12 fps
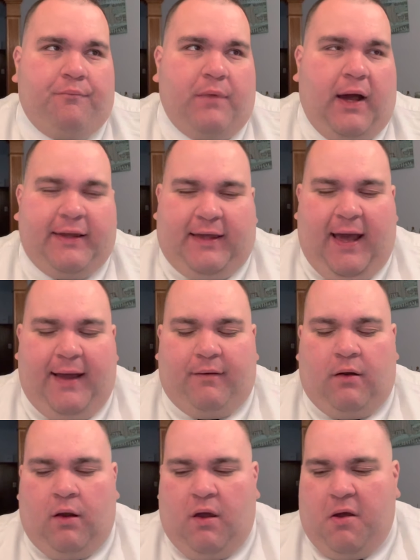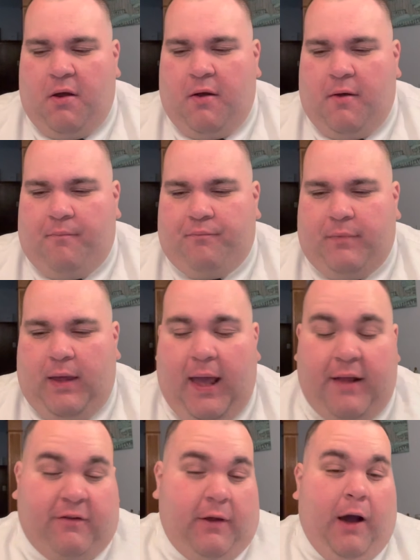Again,
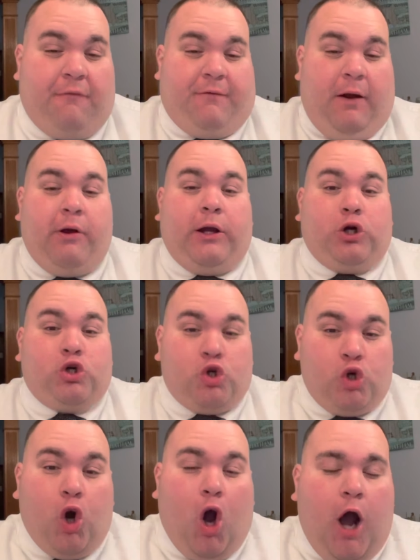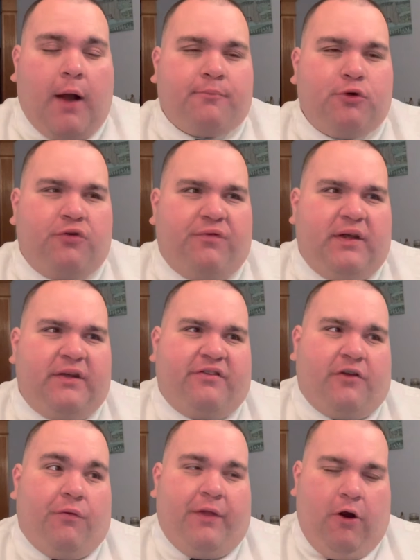it's a very long movie,
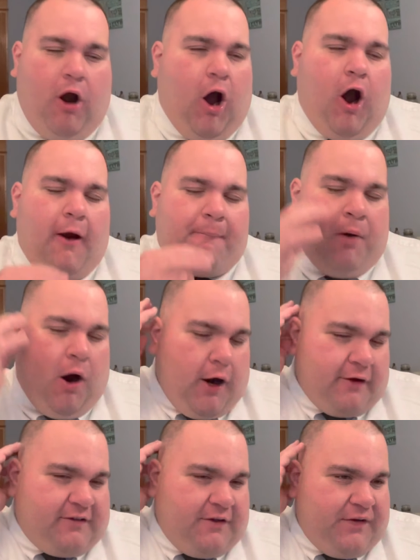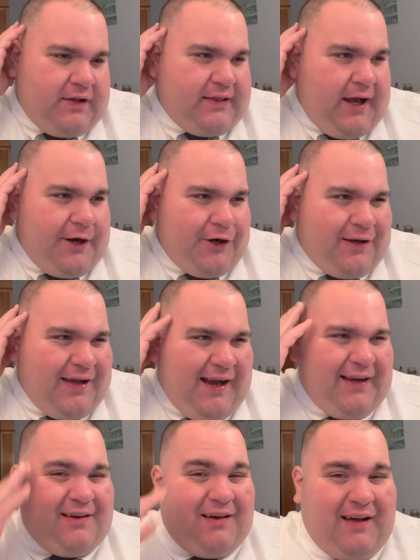so there are parts of it that are
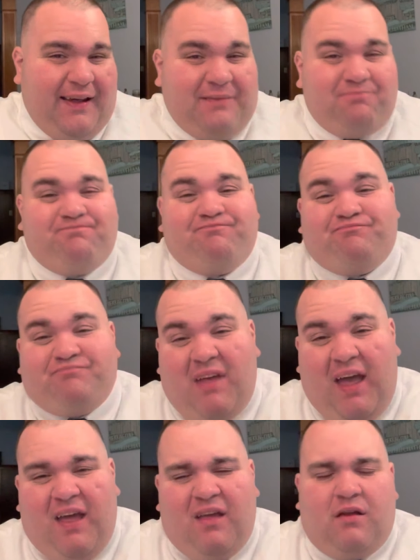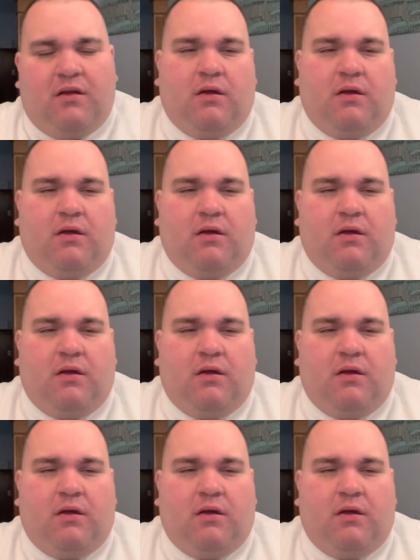kind of like, meh.